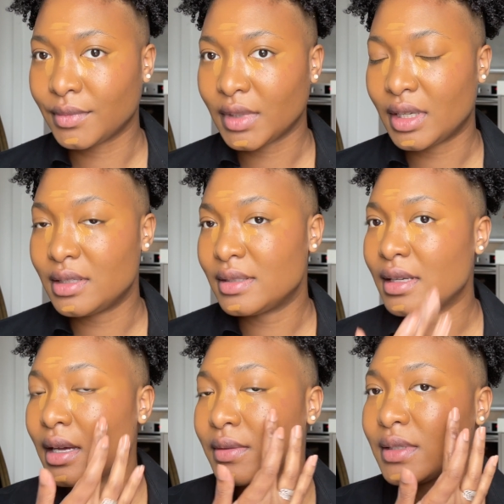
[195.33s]
And you see
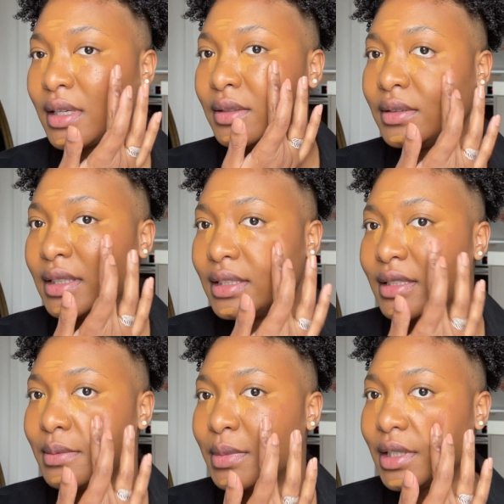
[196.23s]
how subtle it
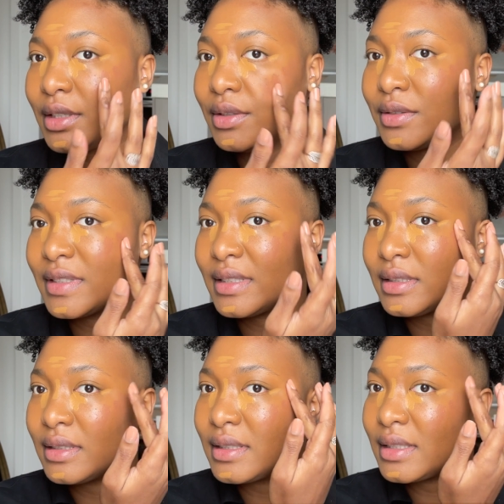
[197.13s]
is, but you'll
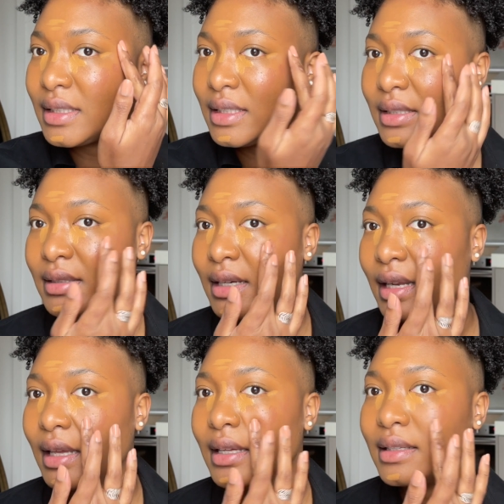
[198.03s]
still see that
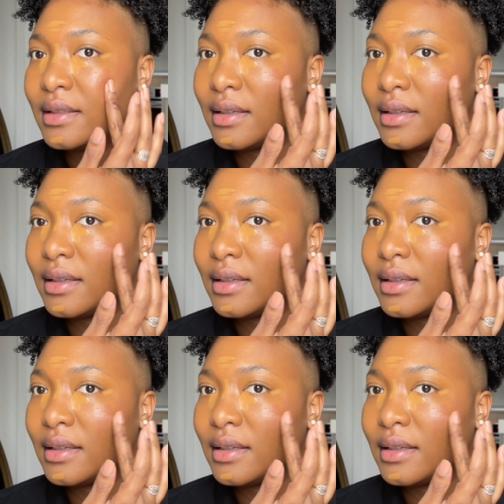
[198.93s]
hint